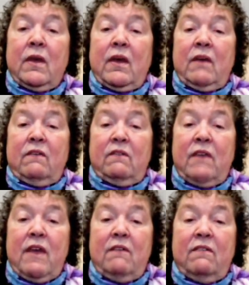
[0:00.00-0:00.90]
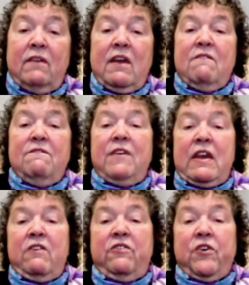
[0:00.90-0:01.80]
it states that
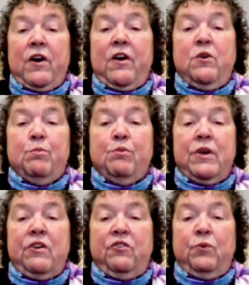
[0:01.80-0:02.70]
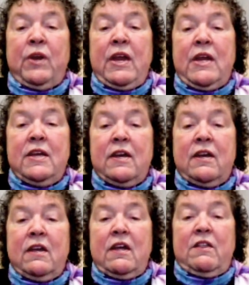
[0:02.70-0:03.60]
Finney started to preach. When he
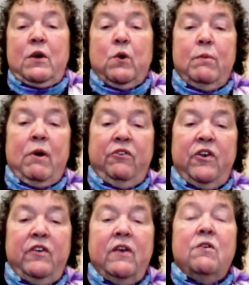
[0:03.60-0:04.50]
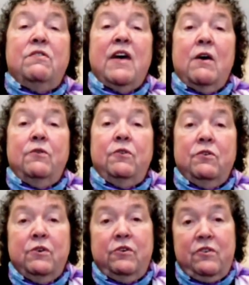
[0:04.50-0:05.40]
did, there were about
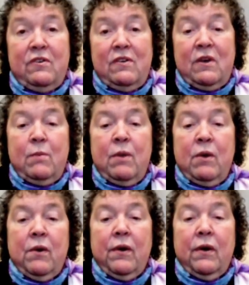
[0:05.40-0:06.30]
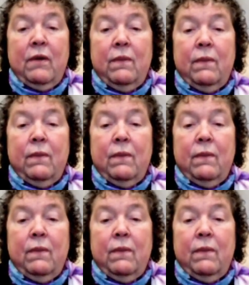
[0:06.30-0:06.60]
600,000 Christians in America